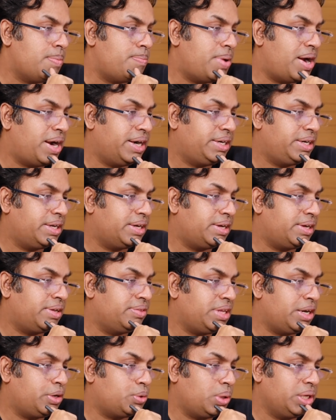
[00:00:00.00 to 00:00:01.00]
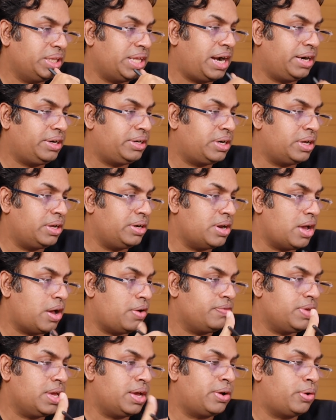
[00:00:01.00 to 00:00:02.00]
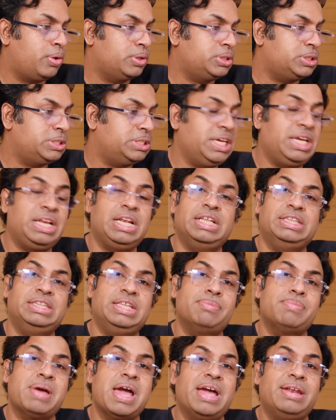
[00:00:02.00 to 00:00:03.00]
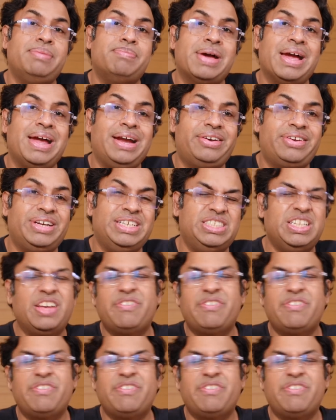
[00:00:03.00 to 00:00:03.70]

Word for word: But uh, they told that uh, now we are also seeing lithium-ion batteries.